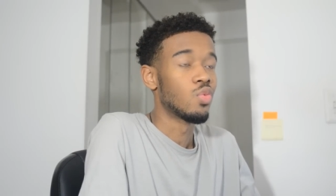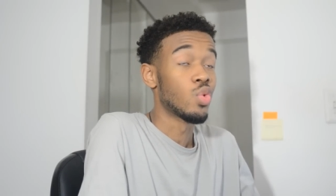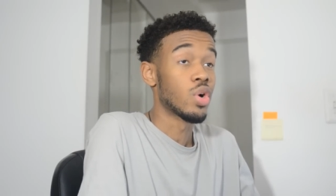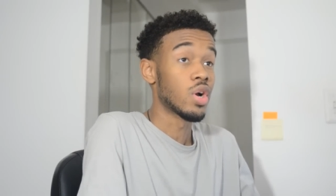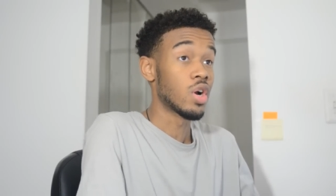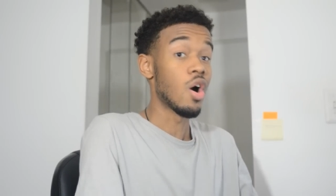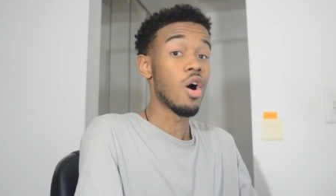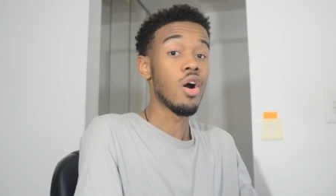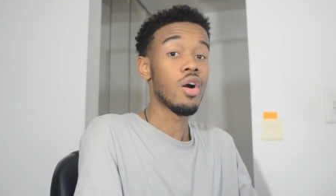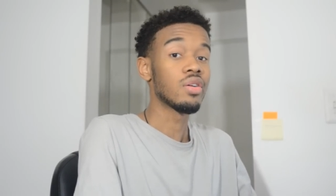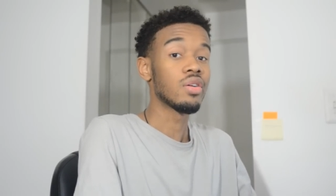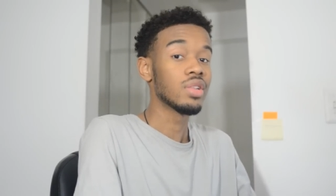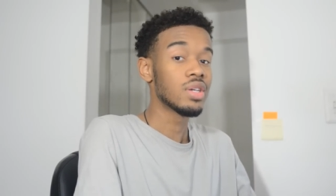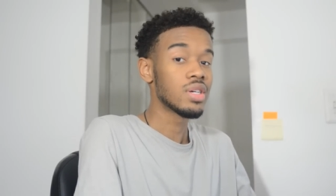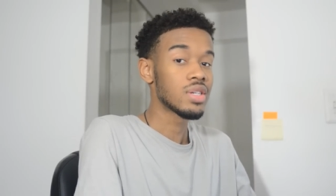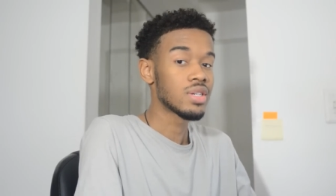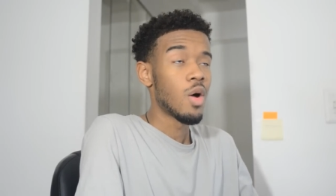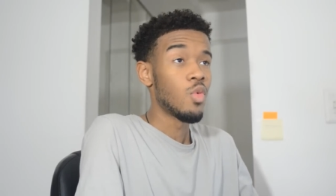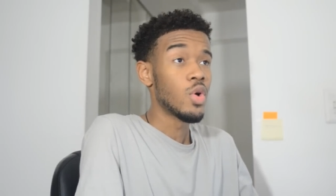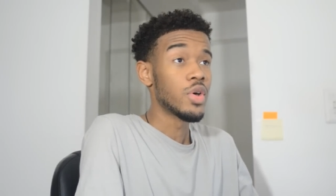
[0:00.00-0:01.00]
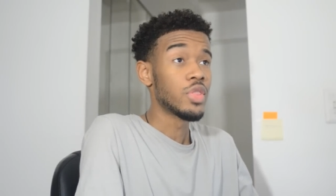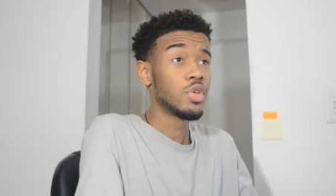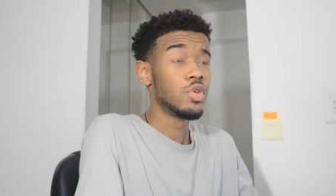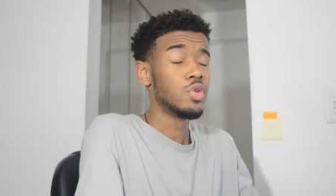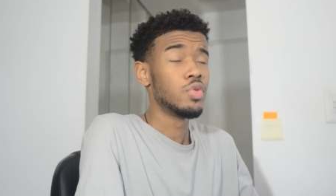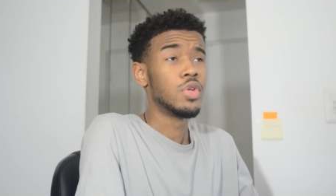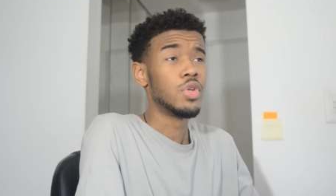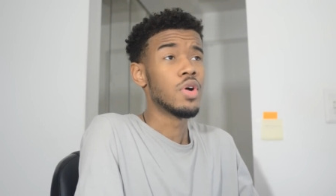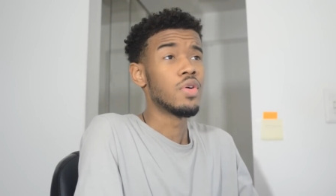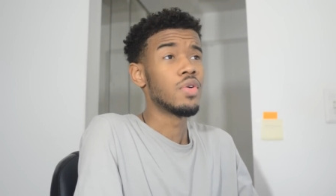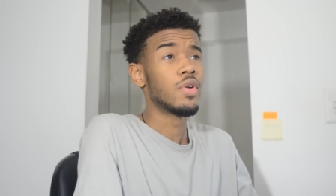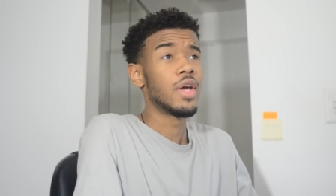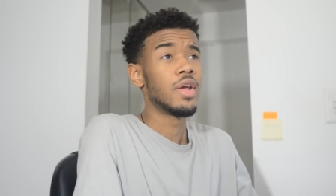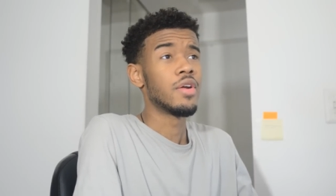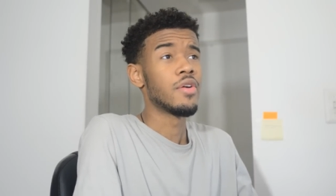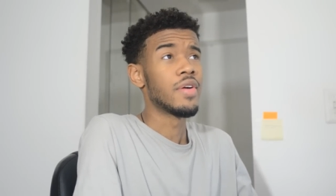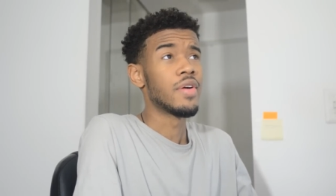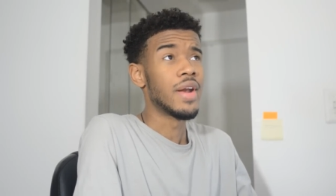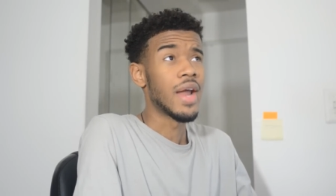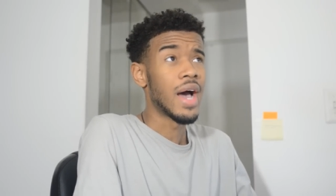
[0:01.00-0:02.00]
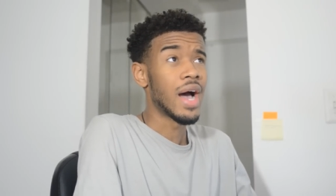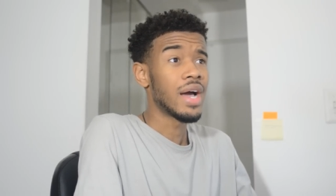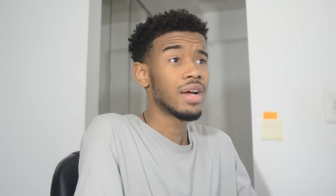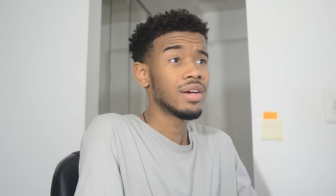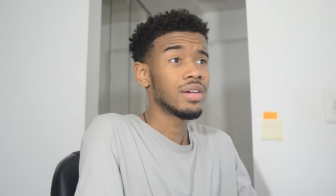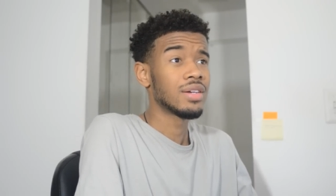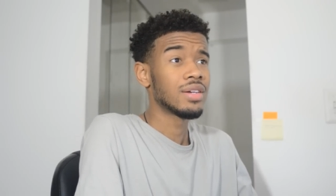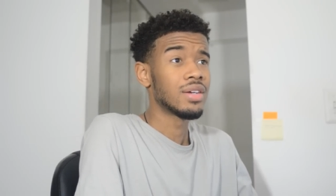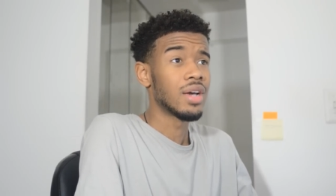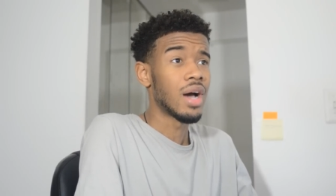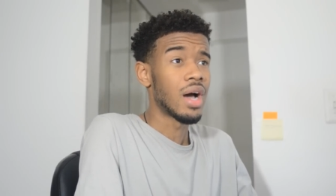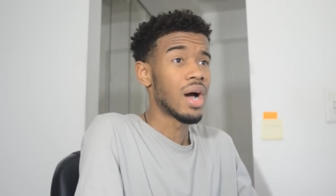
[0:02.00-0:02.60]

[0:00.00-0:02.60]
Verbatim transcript: regardless whether you donate or not,